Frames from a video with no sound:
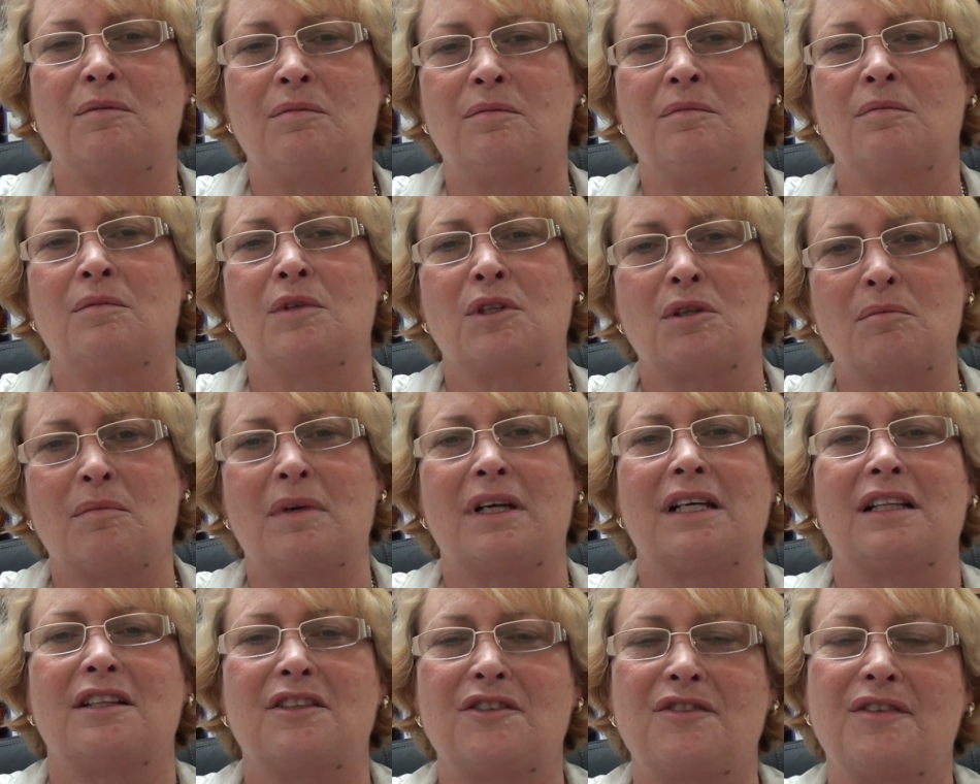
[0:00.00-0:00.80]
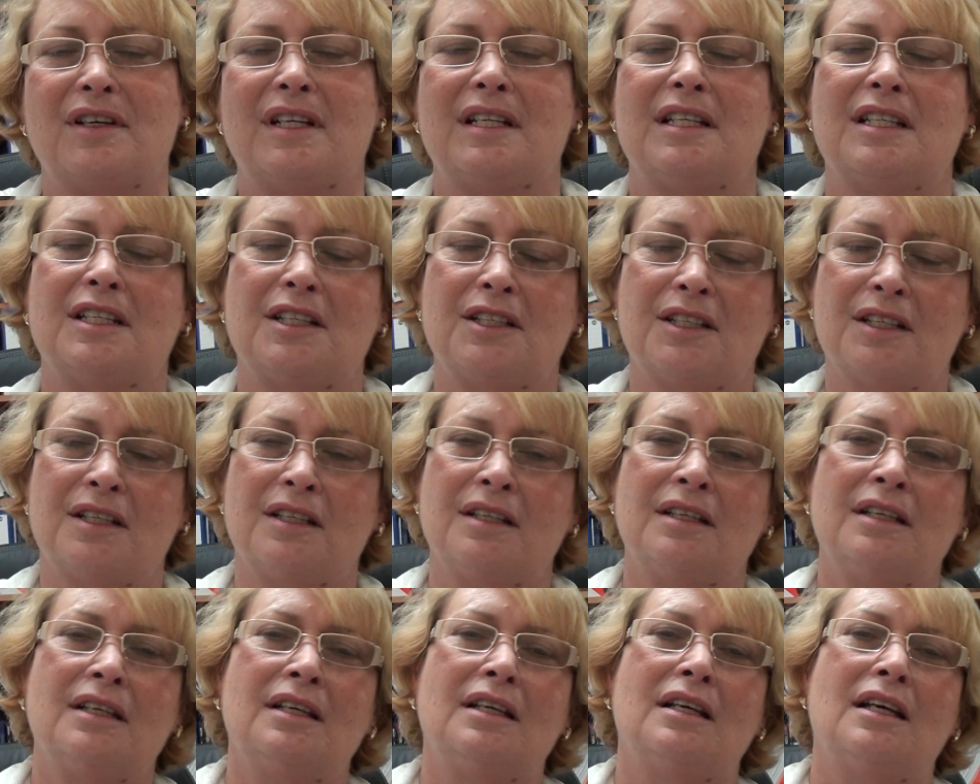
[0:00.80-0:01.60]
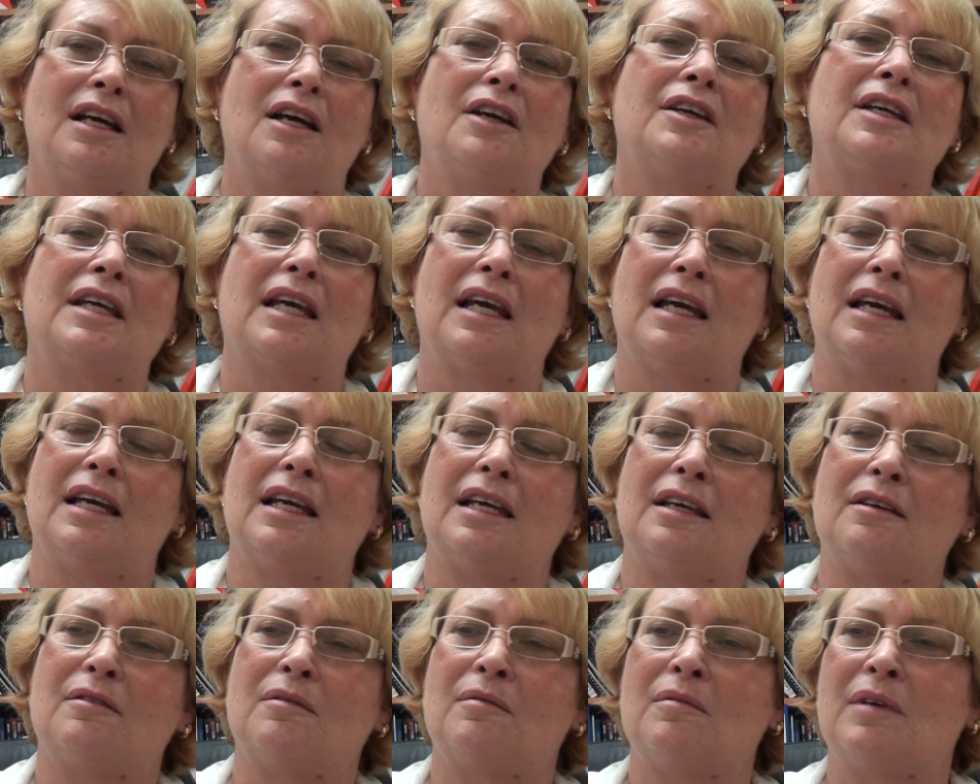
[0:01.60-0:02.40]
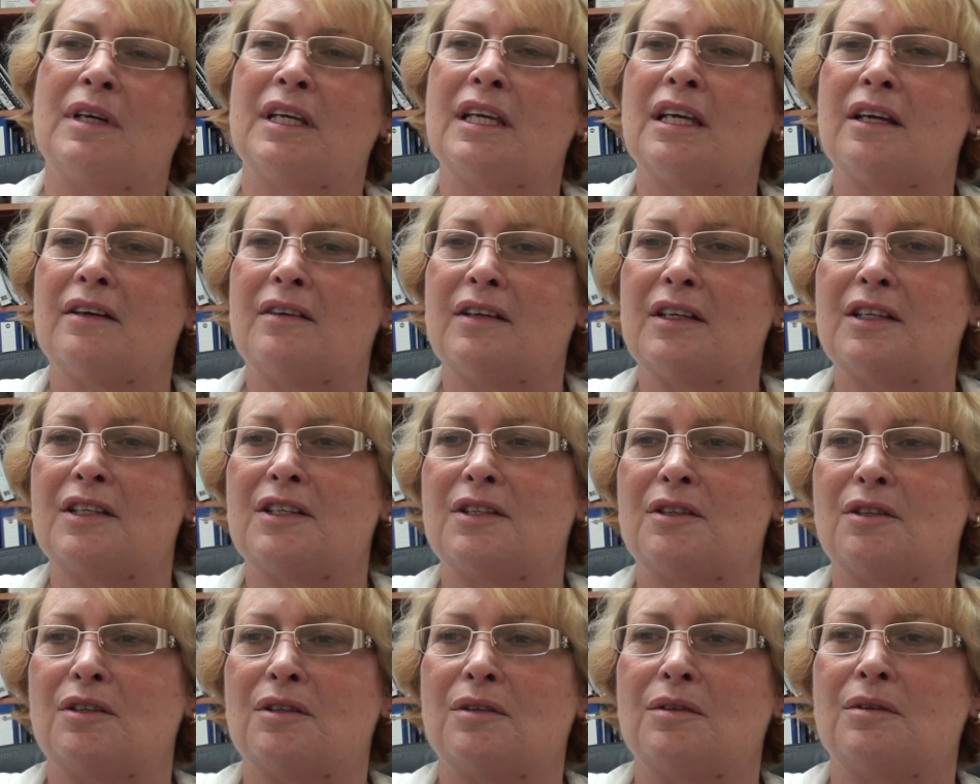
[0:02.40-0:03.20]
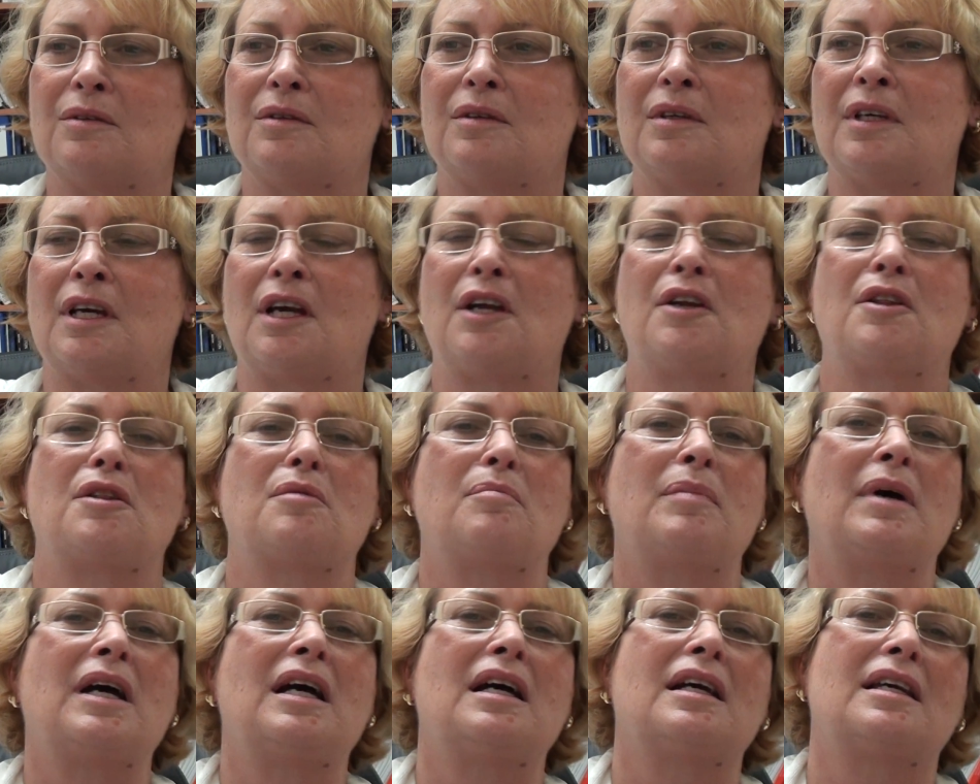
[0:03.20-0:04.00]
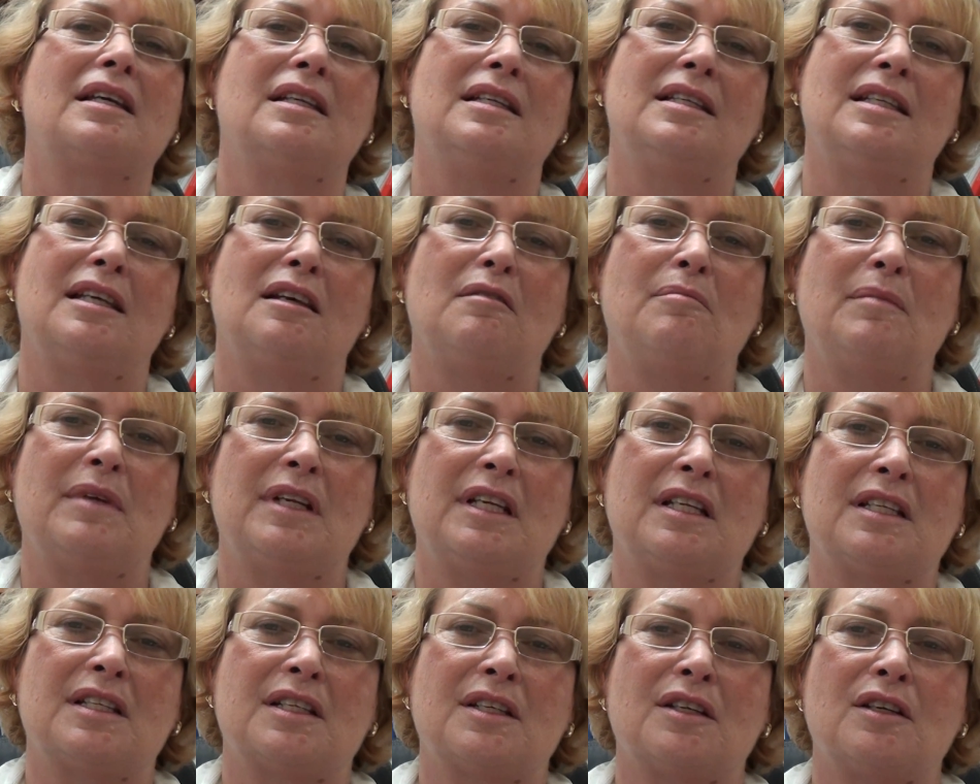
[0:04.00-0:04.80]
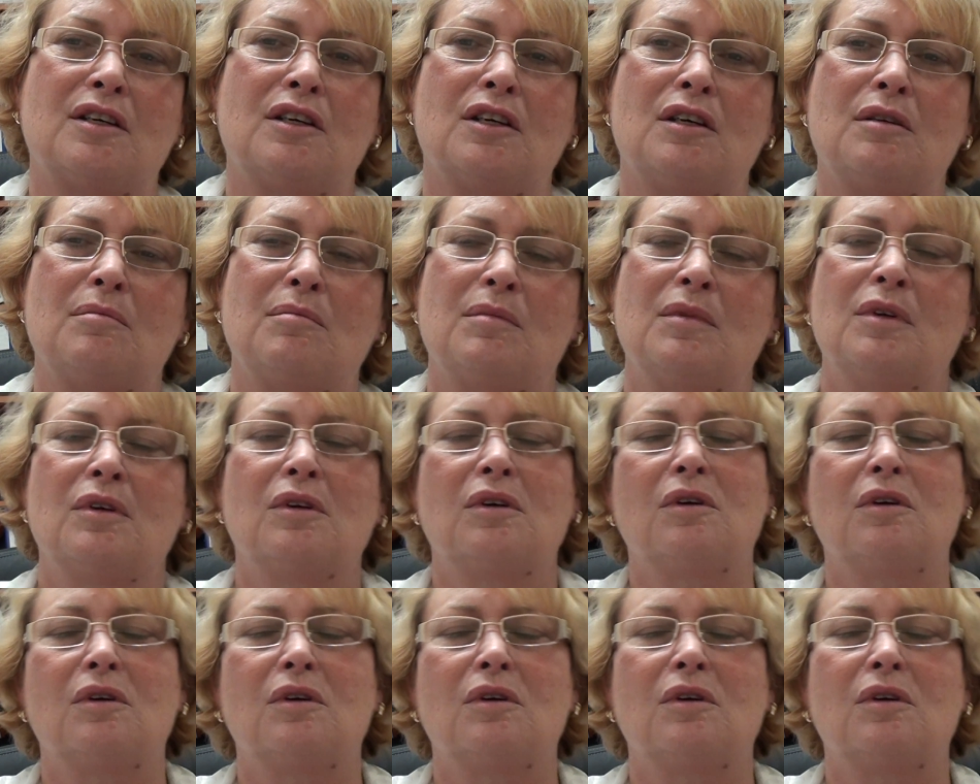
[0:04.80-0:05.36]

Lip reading: want to make the transition, okay, we're going to go to the park in 10 minutes time,